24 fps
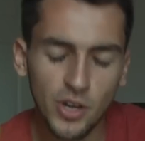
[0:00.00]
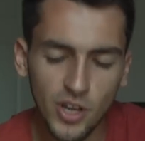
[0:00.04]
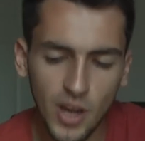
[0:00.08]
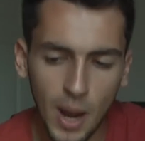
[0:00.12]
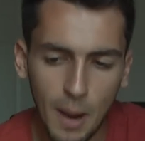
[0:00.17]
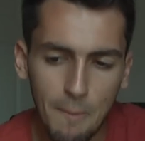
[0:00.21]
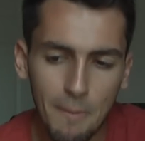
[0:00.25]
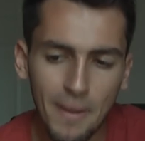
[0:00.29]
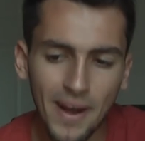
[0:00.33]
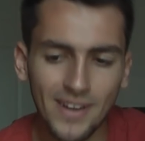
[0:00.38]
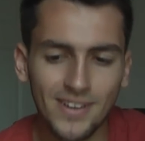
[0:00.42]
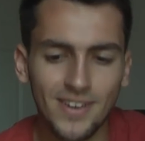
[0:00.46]
you
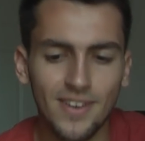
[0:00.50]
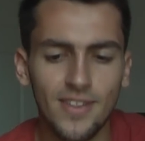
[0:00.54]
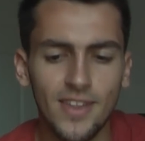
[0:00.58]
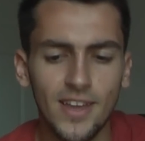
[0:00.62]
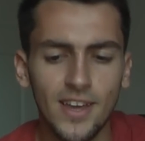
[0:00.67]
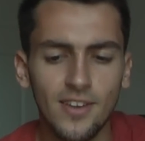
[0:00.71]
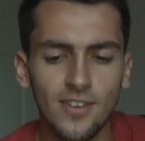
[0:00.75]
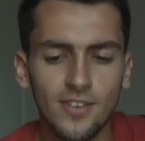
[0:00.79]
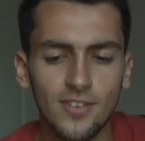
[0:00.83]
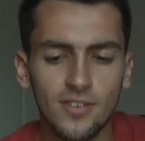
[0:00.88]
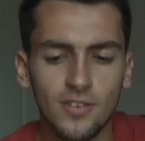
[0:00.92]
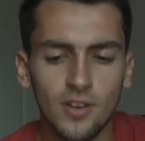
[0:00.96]
come back to
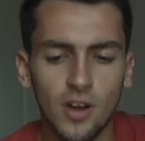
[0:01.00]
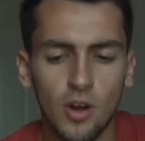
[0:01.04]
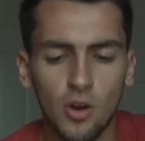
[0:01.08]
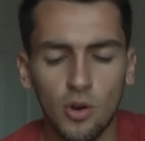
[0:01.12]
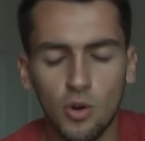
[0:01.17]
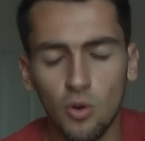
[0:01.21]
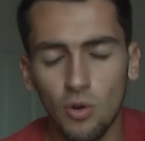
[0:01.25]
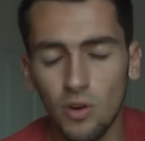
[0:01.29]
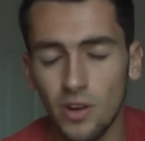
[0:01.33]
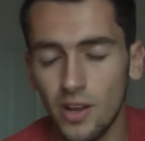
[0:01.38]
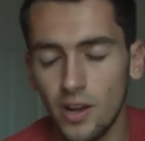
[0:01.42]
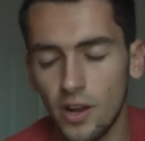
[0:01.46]
this, I'll
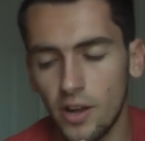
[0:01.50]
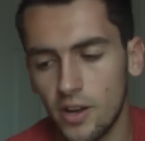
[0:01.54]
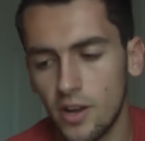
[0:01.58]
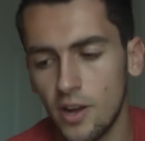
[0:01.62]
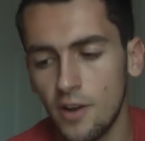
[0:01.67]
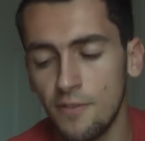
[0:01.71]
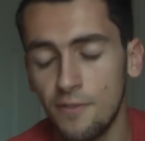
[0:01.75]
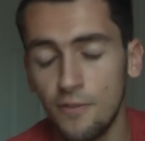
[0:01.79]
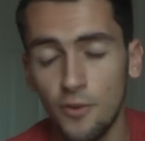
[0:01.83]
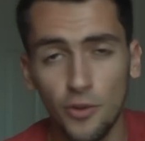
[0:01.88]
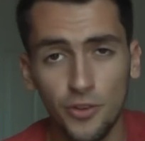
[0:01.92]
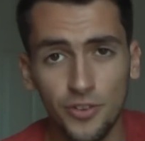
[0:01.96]
call it like
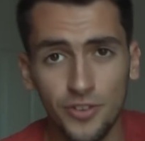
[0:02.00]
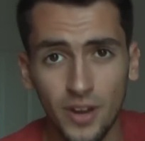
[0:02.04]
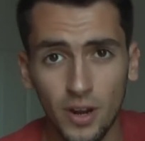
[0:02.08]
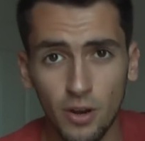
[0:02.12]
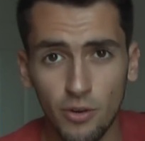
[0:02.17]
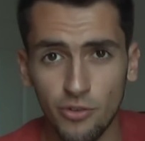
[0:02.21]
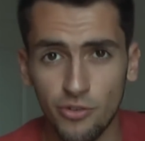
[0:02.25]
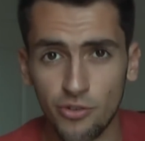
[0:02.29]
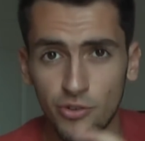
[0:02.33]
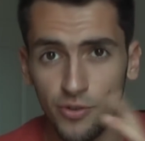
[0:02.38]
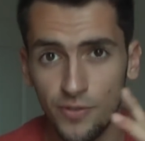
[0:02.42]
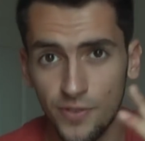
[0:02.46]
a
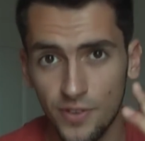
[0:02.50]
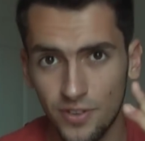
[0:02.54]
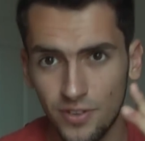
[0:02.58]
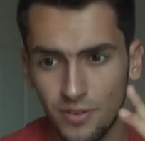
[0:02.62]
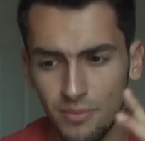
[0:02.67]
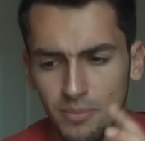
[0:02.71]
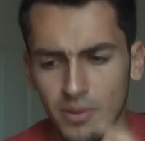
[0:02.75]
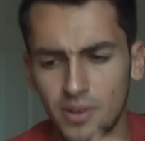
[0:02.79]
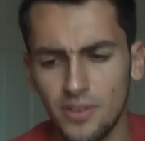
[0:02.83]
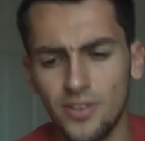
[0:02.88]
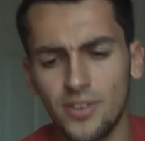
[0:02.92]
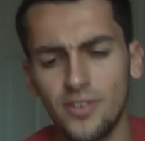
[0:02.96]
futsal shoe for
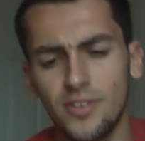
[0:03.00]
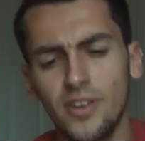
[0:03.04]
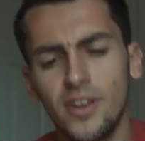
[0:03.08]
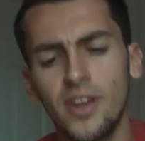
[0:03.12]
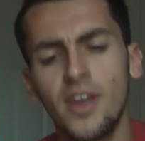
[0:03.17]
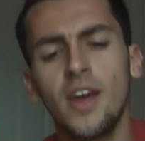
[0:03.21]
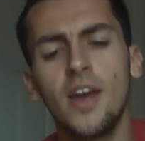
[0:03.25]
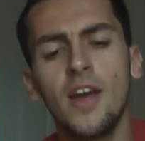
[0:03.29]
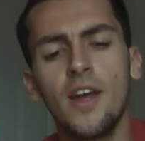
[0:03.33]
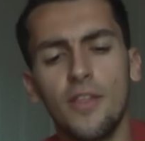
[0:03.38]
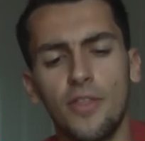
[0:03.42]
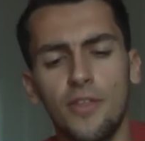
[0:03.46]
simplicity.
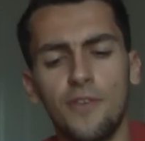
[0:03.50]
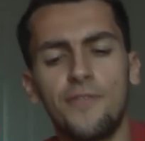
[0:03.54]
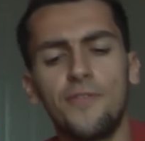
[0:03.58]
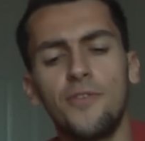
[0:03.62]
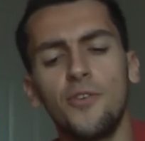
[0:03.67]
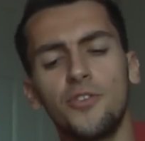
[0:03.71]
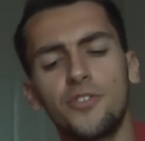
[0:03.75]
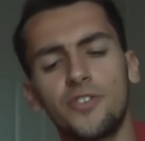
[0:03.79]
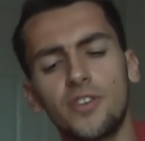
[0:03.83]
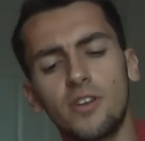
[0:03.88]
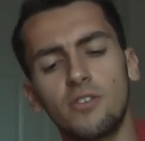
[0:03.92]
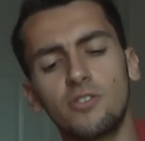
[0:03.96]
The
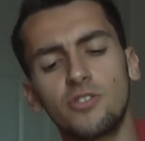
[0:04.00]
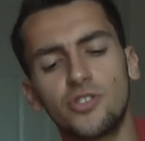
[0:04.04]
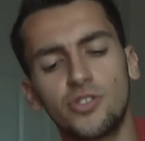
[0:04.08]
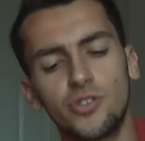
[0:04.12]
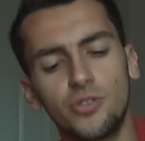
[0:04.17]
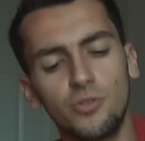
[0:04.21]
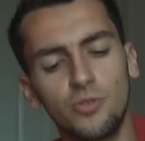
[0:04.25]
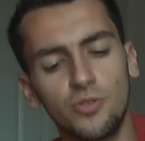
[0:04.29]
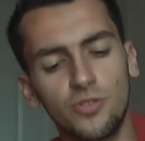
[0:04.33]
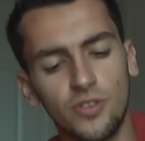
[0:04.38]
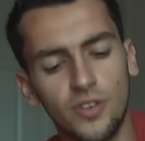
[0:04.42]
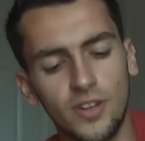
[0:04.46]
futsal
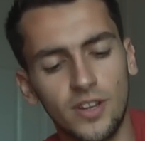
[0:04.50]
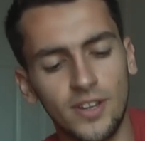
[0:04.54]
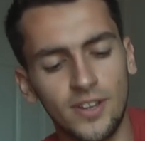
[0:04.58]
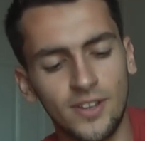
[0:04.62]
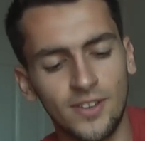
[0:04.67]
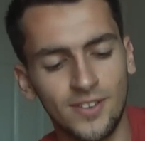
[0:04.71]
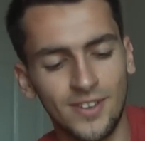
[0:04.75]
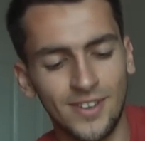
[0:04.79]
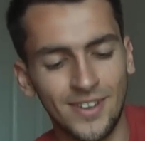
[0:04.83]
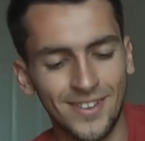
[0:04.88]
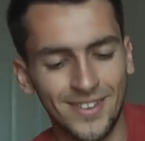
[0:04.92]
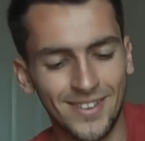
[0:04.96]
shoes
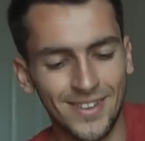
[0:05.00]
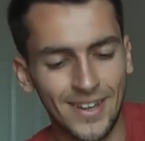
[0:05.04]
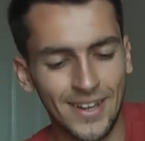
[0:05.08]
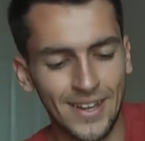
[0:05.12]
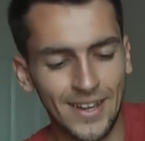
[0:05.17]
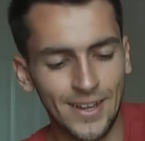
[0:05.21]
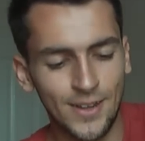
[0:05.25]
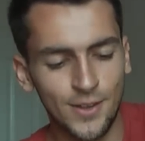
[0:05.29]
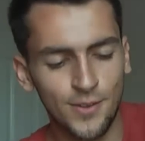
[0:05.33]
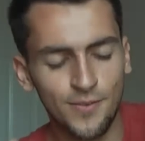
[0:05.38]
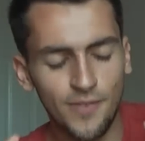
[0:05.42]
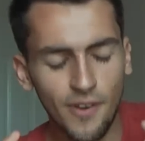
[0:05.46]

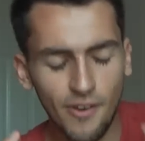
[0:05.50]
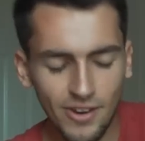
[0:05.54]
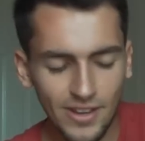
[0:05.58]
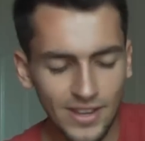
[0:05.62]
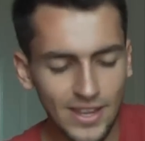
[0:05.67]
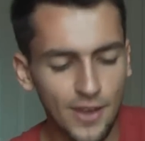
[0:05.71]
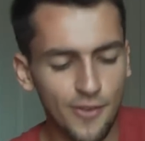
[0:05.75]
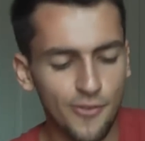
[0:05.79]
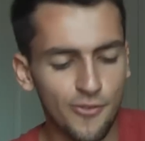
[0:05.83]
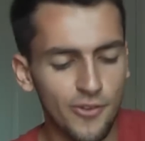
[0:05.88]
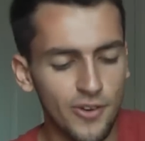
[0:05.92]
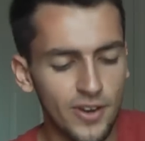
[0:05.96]
is very
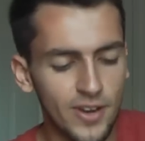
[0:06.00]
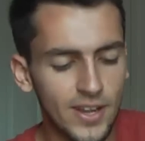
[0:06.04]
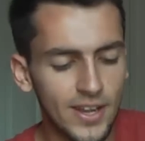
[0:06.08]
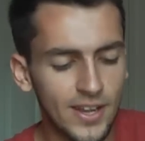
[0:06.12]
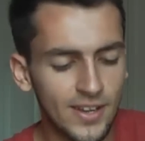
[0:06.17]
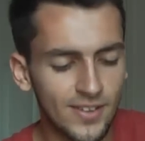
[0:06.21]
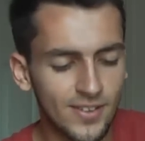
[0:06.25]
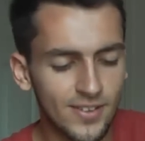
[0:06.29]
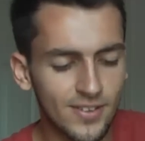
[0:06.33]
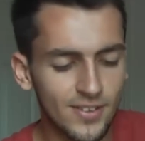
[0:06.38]
different. It's